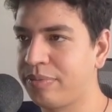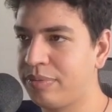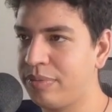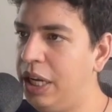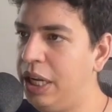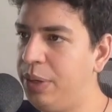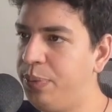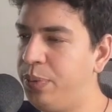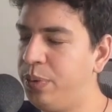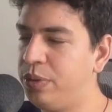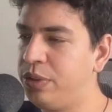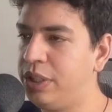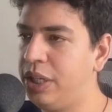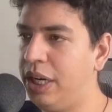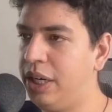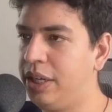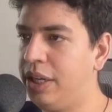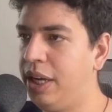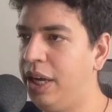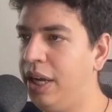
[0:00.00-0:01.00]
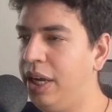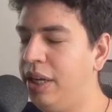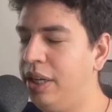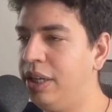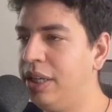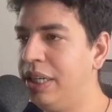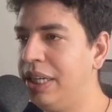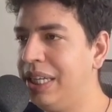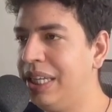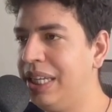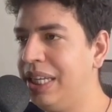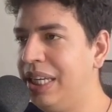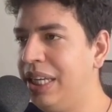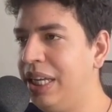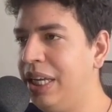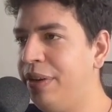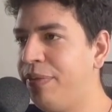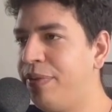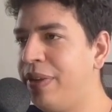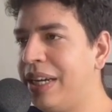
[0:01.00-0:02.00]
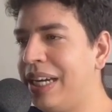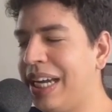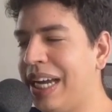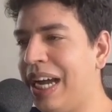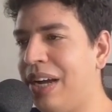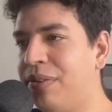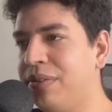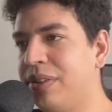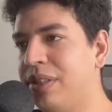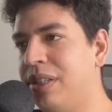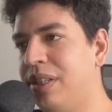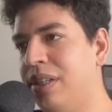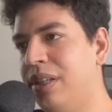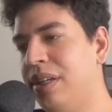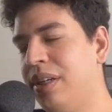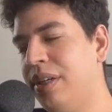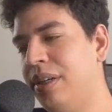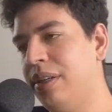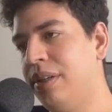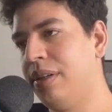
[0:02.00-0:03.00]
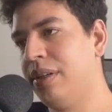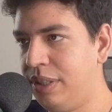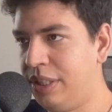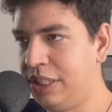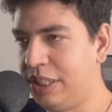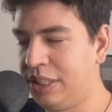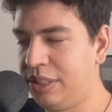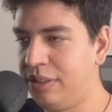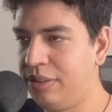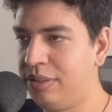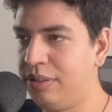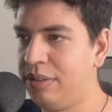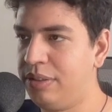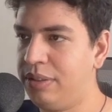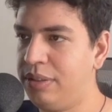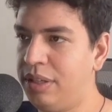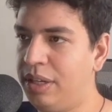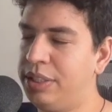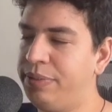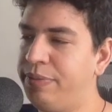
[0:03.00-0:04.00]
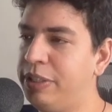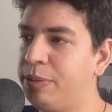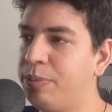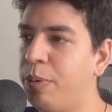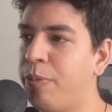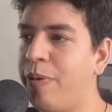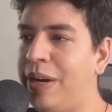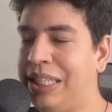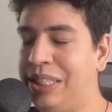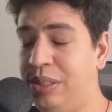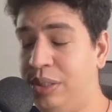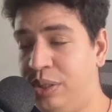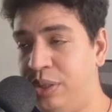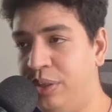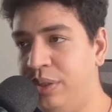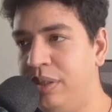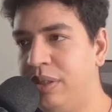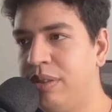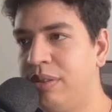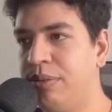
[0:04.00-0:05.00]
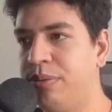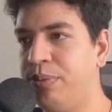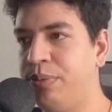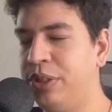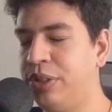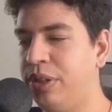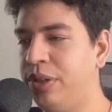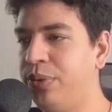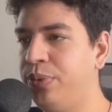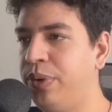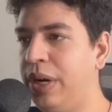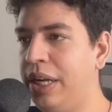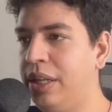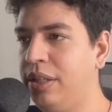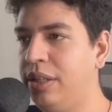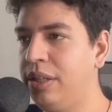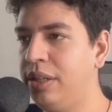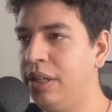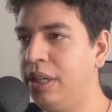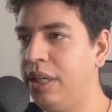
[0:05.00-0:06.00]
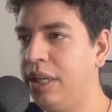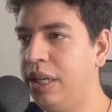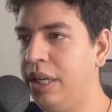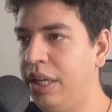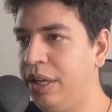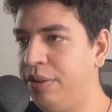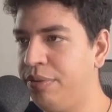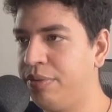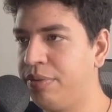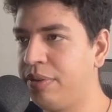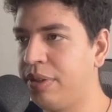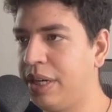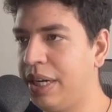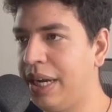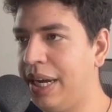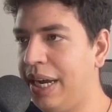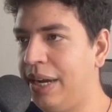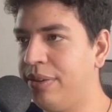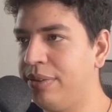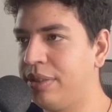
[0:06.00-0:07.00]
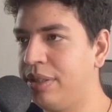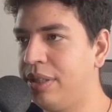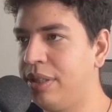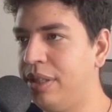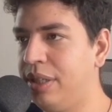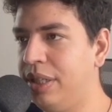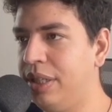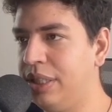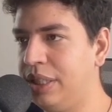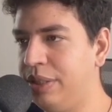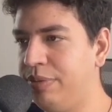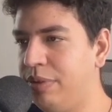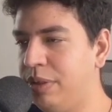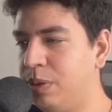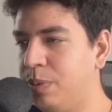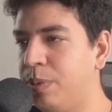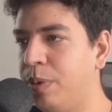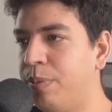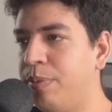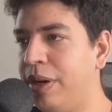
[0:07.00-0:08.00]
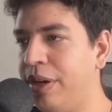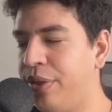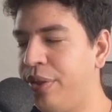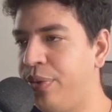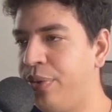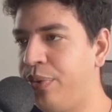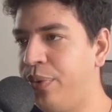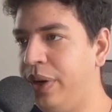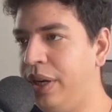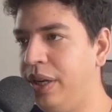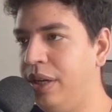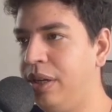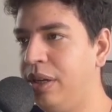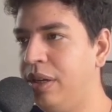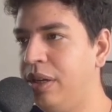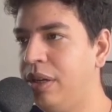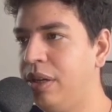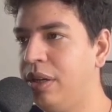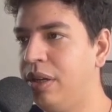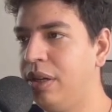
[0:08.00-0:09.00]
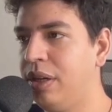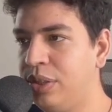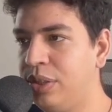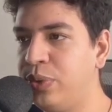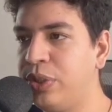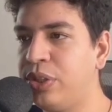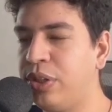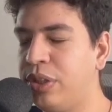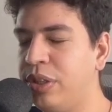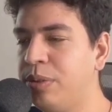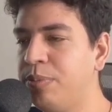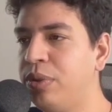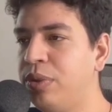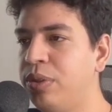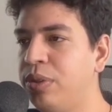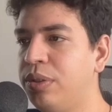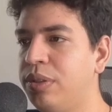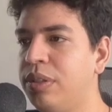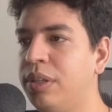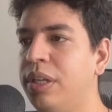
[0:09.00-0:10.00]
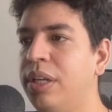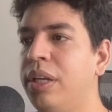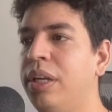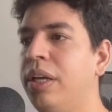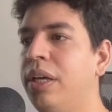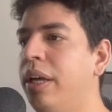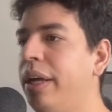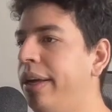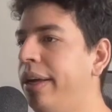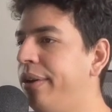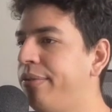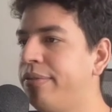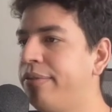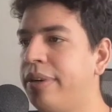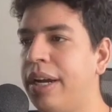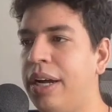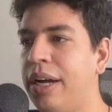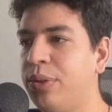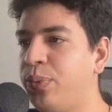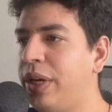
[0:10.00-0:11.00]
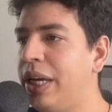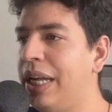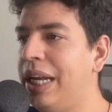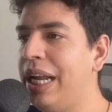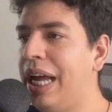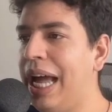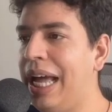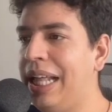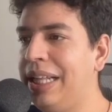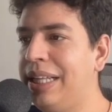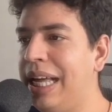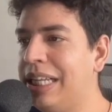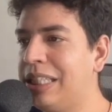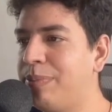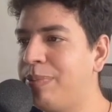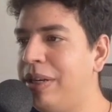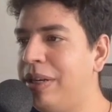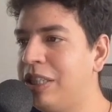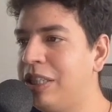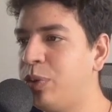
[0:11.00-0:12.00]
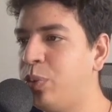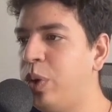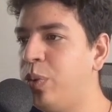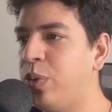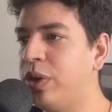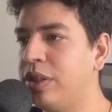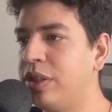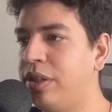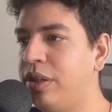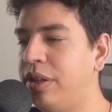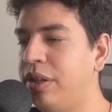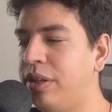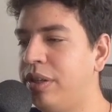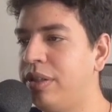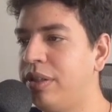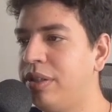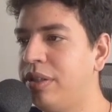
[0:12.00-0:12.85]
it will check, hey, if the count is divisible by 2, return red. If count is divisible by 3, return blue. If count, we can add as many as we want here,